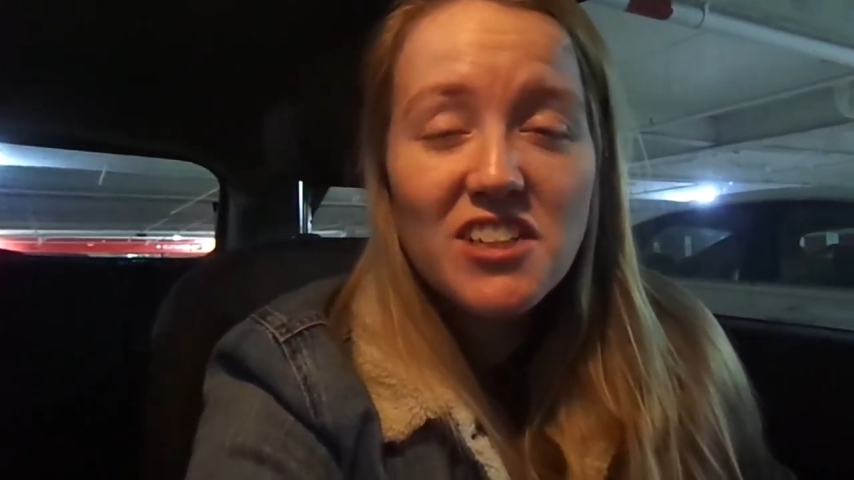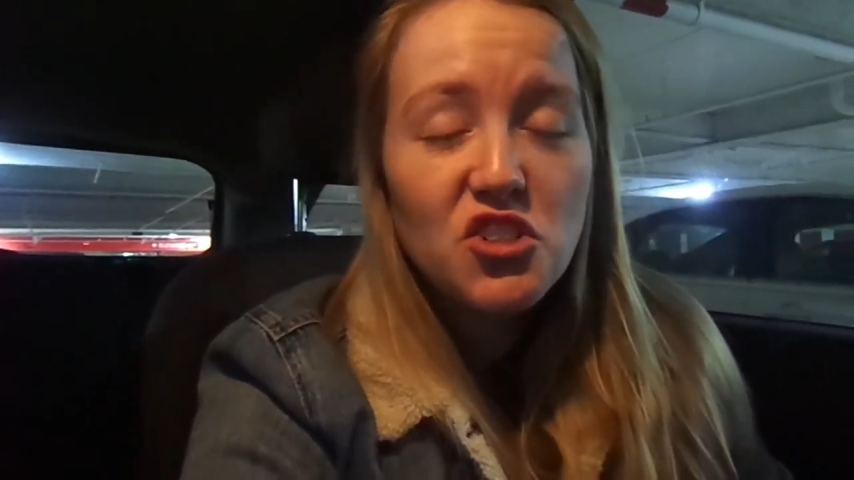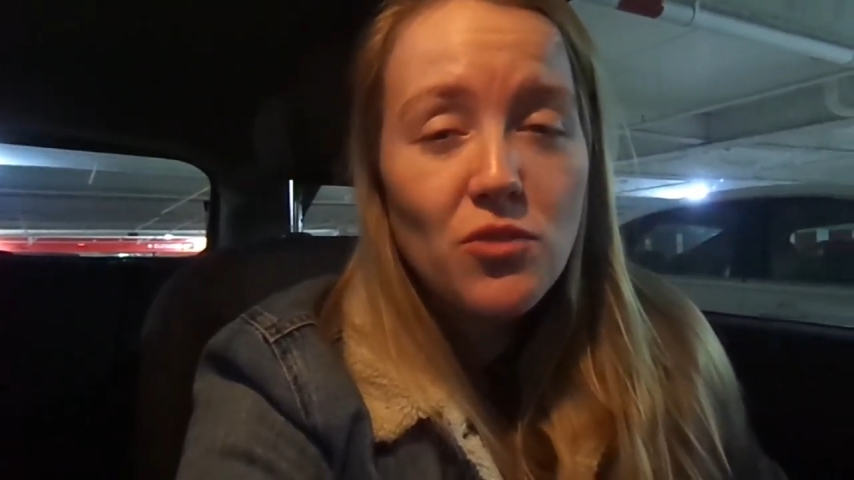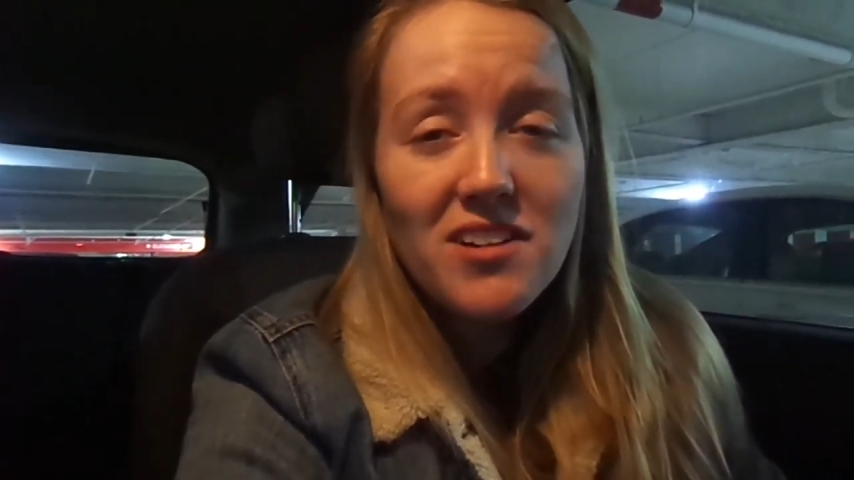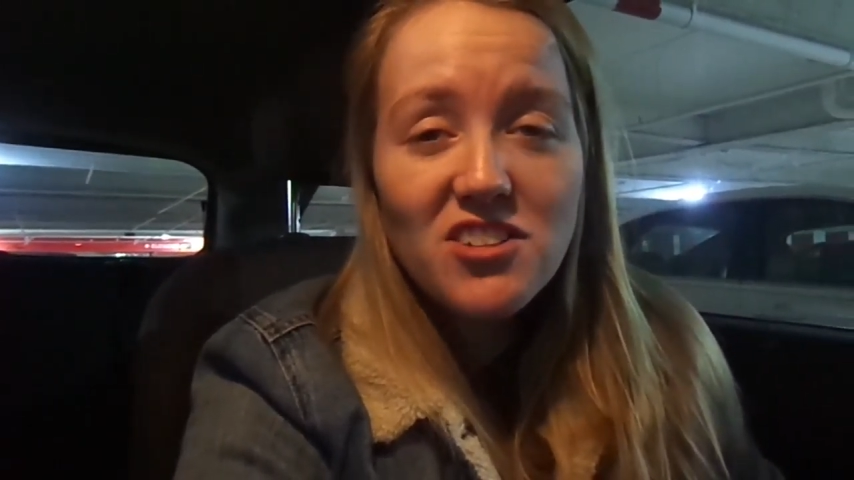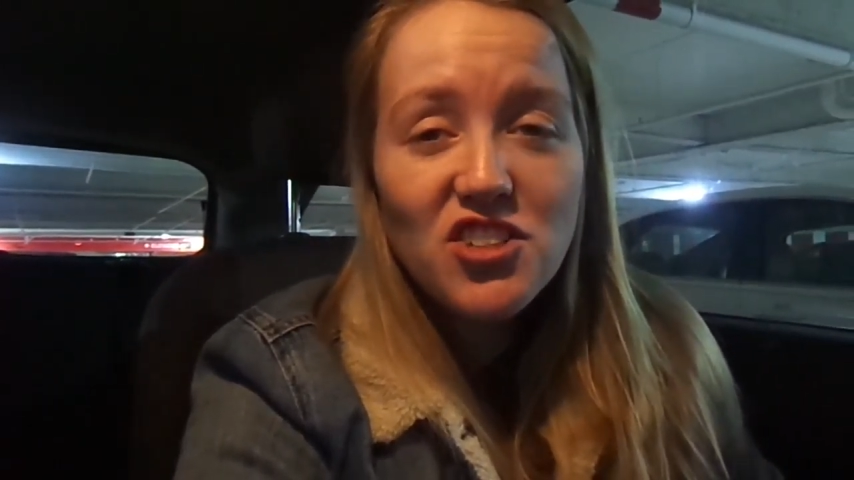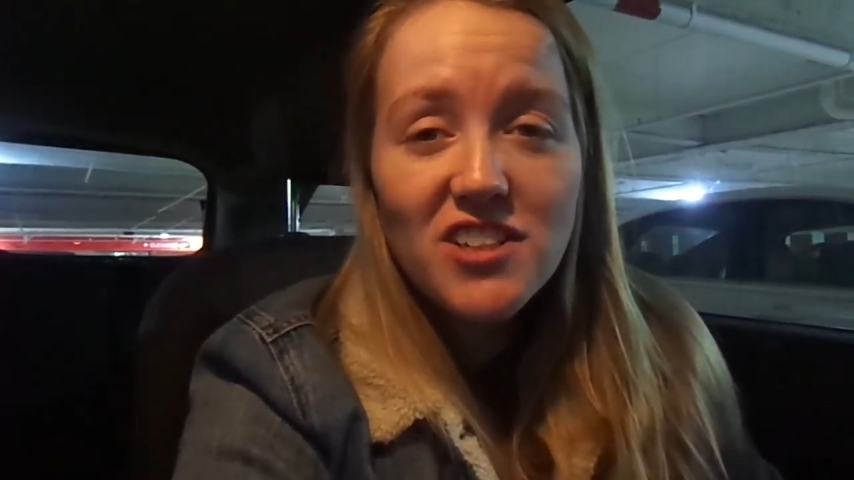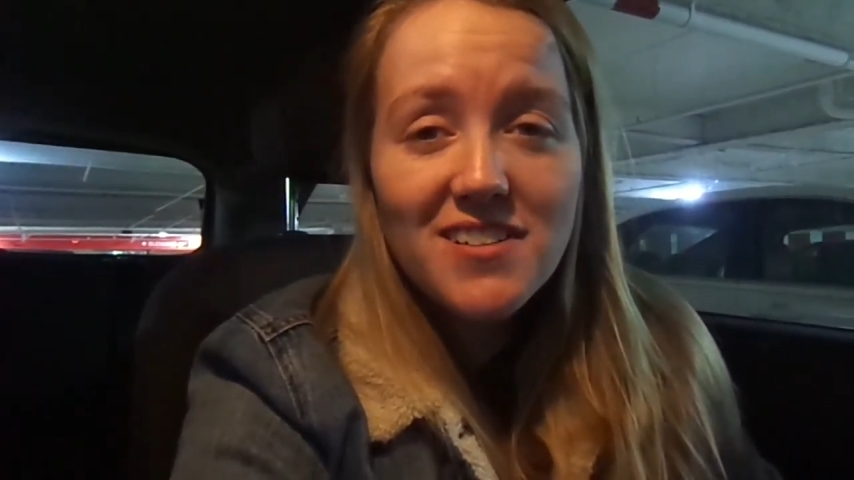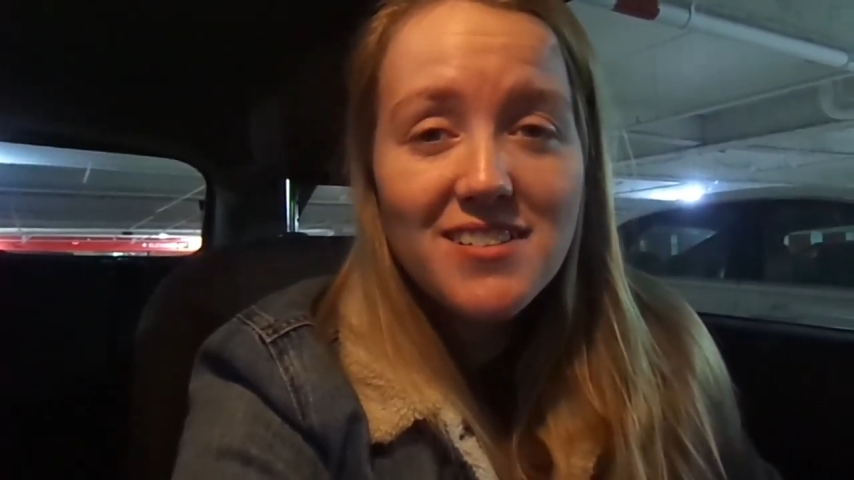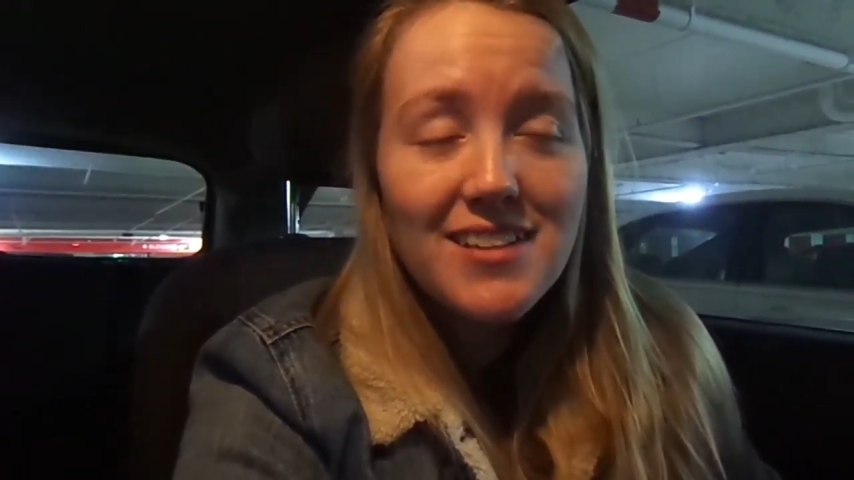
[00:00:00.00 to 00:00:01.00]
shredded
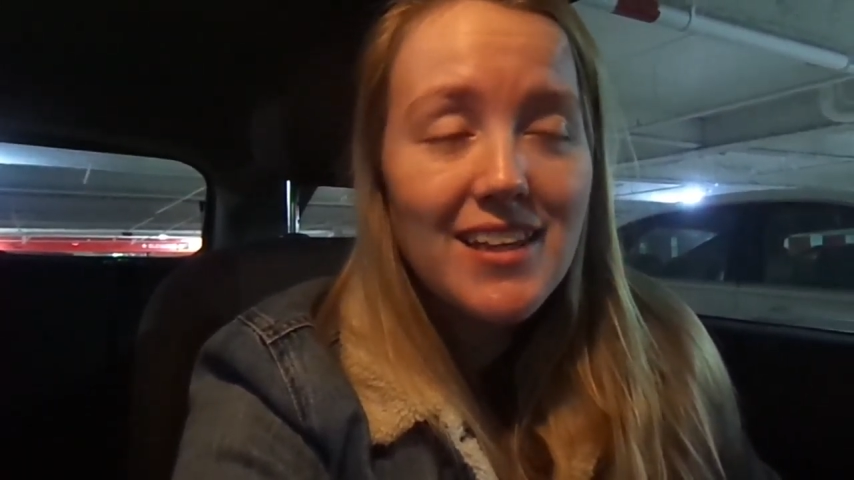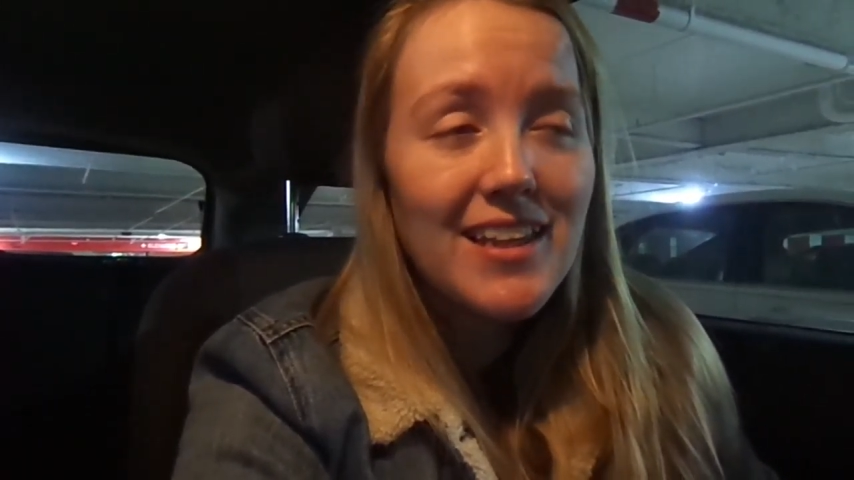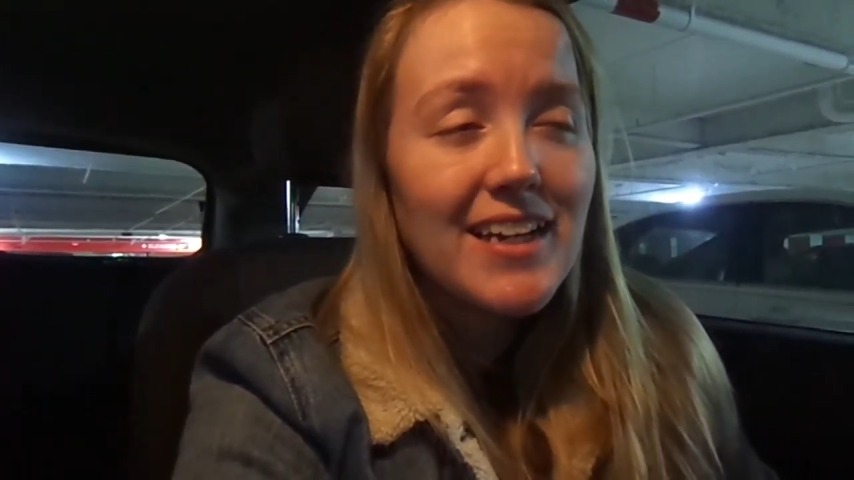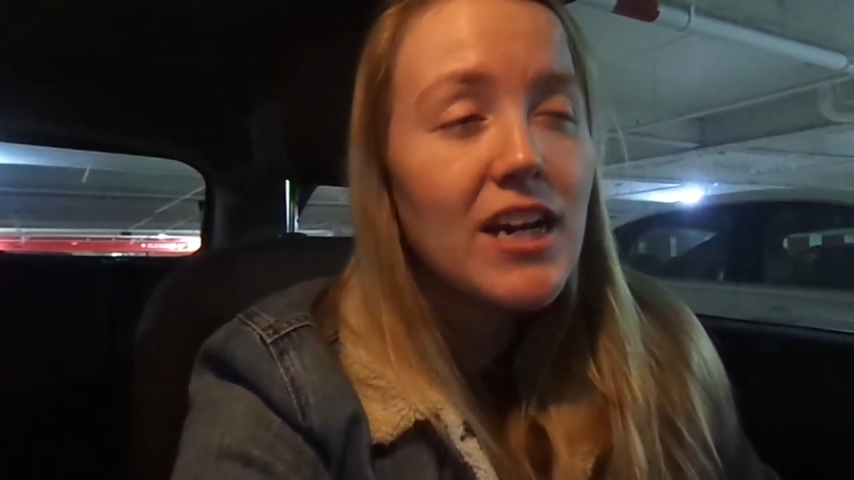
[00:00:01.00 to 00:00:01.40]
cheese, and,